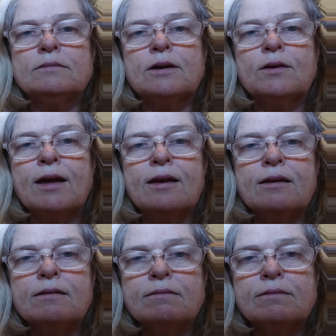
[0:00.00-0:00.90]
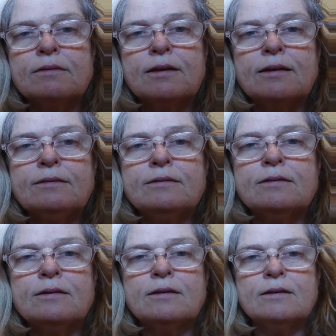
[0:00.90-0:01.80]
Okay,
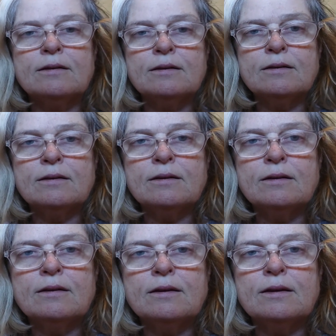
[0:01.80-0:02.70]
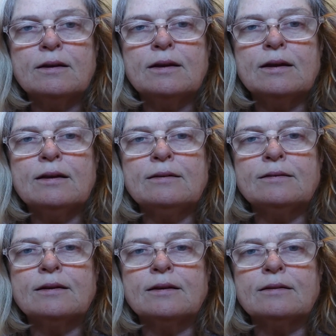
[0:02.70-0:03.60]
this
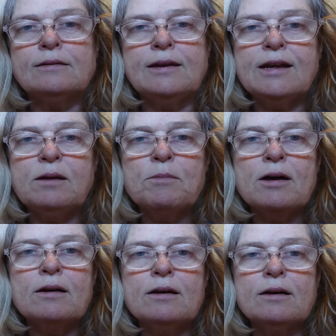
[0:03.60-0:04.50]
is a tiki mug,